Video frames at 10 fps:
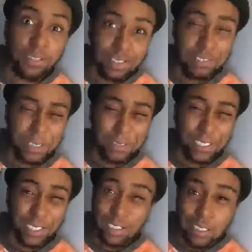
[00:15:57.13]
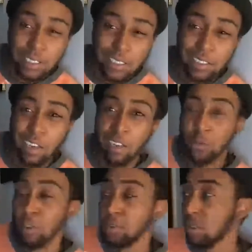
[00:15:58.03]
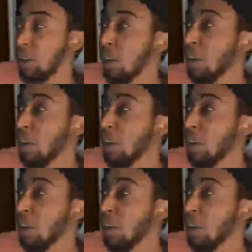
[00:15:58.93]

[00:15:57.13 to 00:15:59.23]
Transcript: you know what I'm saying? Like that's not how it works.